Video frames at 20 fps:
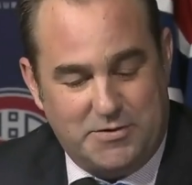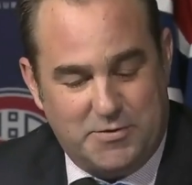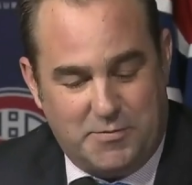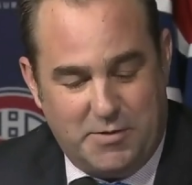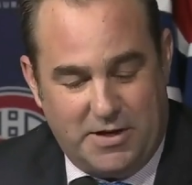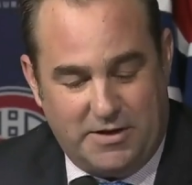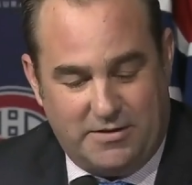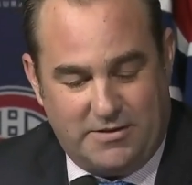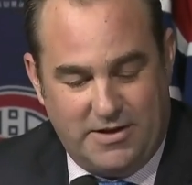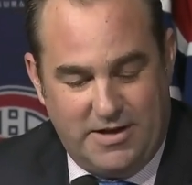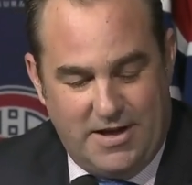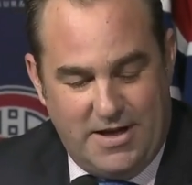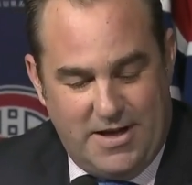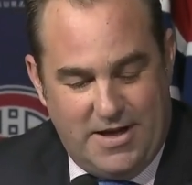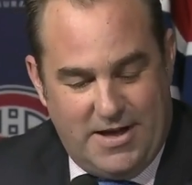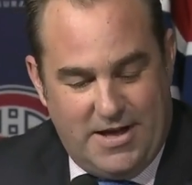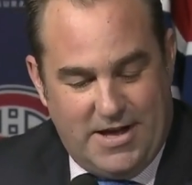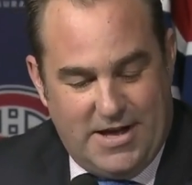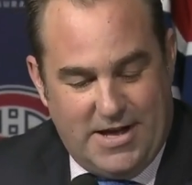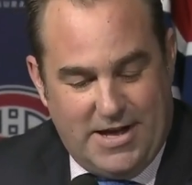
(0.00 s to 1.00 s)
spent
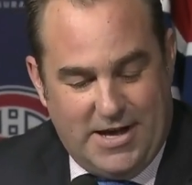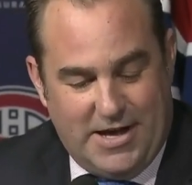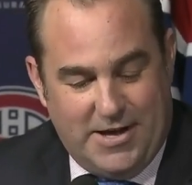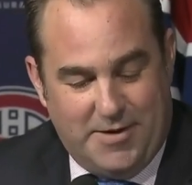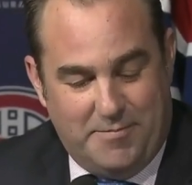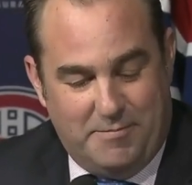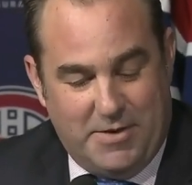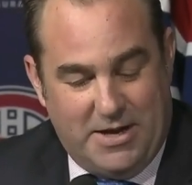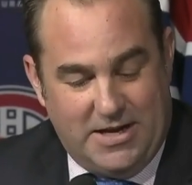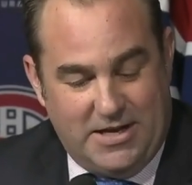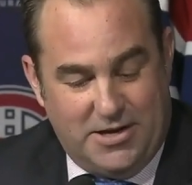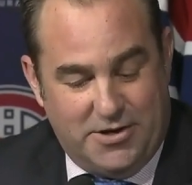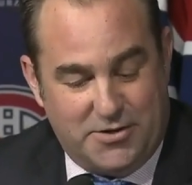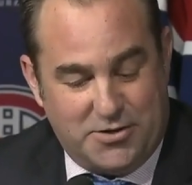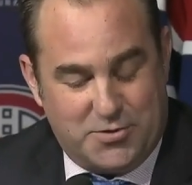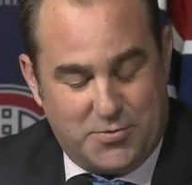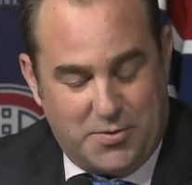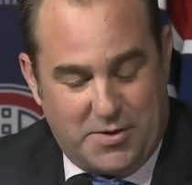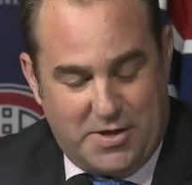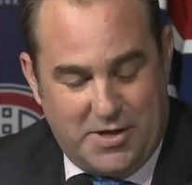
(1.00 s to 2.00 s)
many
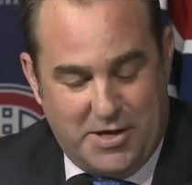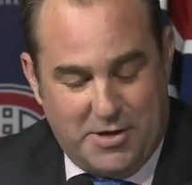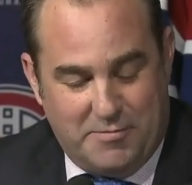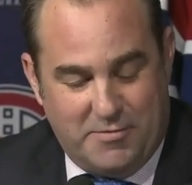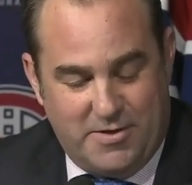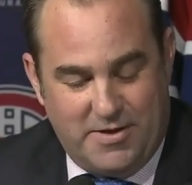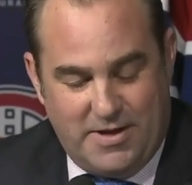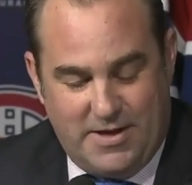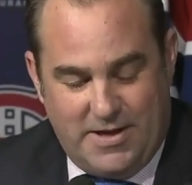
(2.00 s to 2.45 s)
years with him.